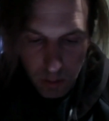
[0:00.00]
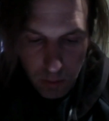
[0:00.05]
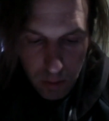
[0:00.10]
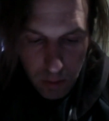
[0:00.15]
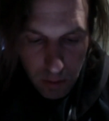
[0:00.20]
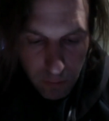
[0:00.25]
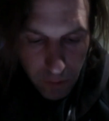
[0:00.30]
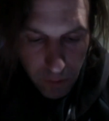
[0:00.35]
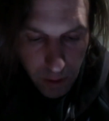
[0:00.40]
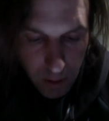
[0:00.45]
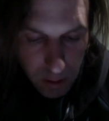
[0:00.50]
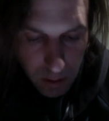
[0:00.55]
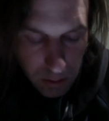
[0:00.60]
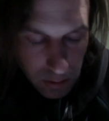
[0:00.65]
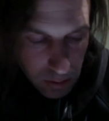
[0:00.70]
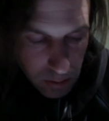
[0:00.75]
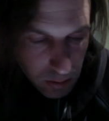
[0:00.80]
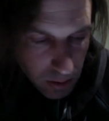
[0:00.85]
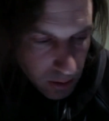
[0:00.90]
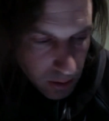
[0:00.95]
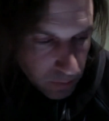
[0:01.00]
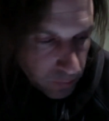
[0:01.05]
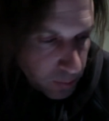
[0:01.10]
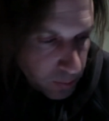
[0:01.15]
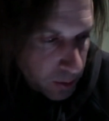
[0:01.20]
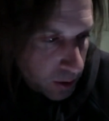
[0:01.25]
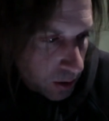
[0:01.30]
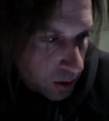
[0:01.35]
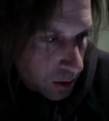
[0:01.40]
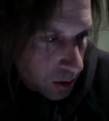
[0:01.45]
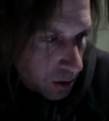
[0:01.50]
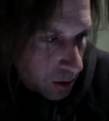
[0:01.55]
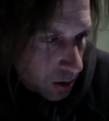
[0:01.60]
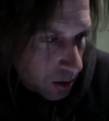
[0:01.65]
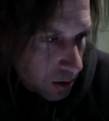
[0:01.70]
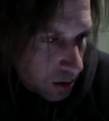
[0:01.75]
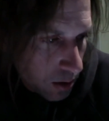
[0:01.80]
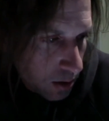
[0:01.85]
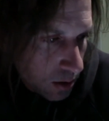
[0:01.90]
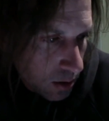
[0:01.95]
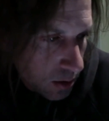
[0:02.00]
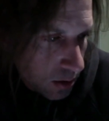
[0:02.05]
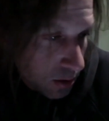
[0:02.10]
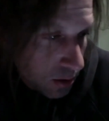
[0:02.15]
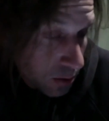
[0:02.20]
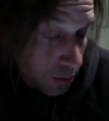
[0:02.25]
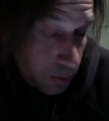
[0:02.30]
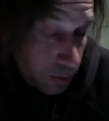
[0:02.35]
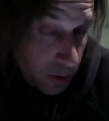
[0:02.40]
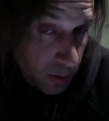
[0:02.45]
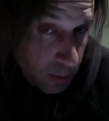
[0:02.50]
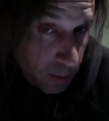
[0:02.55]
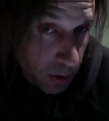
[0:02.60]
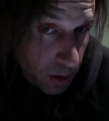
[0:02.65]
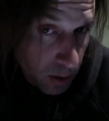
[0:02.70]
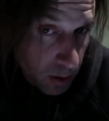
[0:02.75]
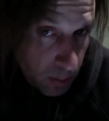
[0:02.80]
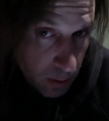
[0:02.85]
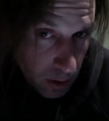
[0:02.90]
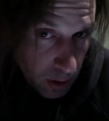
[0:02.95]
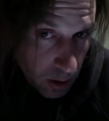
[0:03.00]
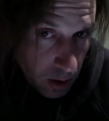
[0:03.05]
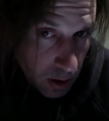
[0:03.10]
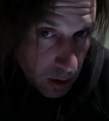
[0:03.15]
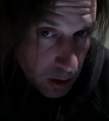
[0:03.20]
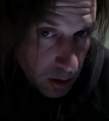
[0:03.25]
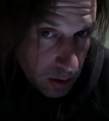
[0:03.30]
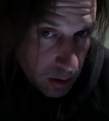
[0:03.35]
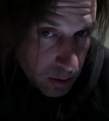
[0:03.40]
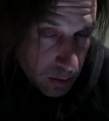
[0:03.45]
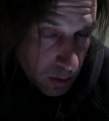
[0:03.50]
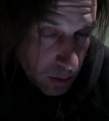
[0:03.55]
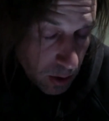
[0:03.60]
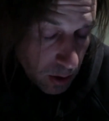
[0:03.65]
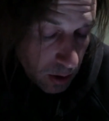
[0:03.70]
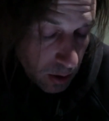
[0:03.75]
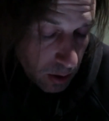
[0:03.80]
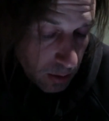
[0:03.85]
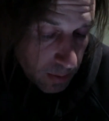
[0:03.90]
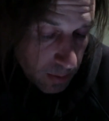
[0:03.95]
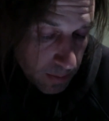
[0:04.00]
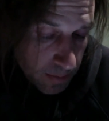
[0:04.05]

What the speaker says: would have had to have been repopulated as well.